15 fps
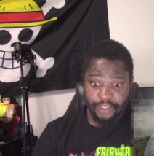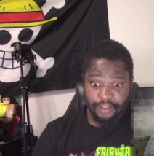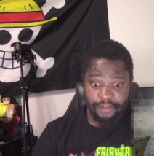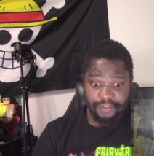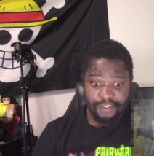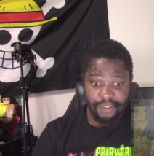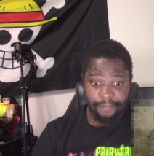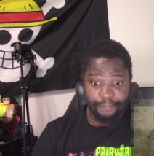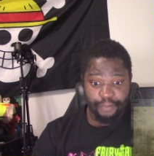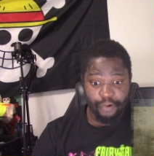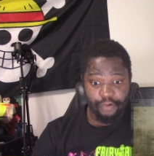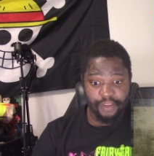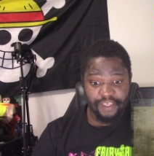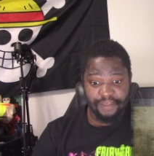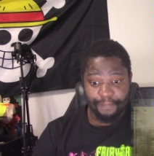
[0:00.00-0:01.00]
She
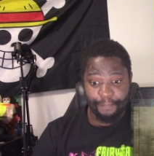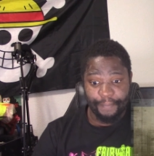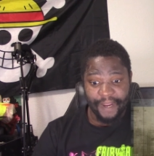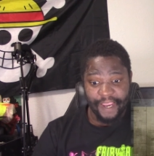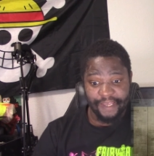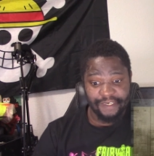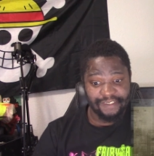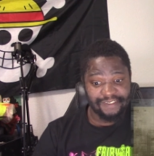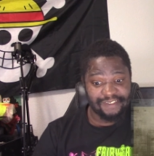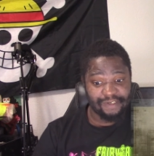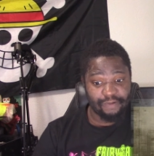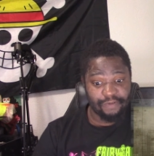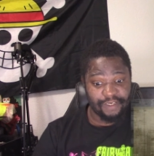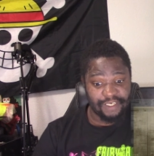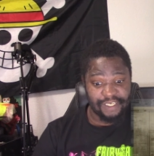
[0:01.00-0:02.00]
broke his binding
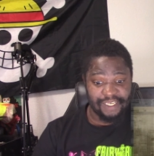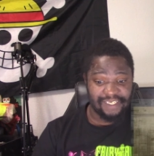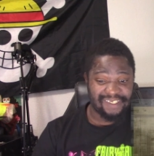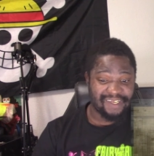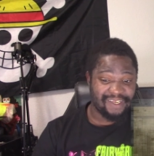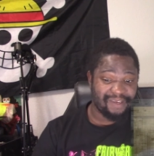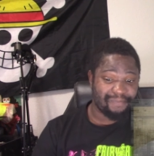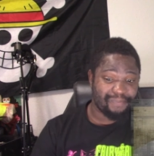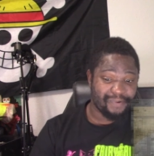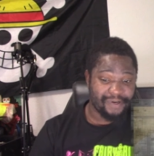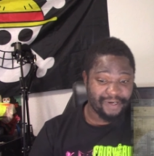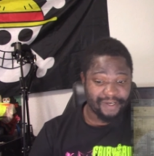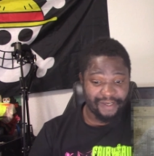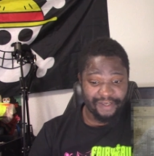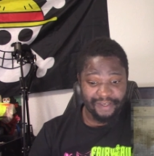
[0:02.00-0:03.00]
so easily,
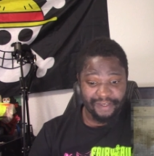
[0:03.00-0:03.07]
bruh.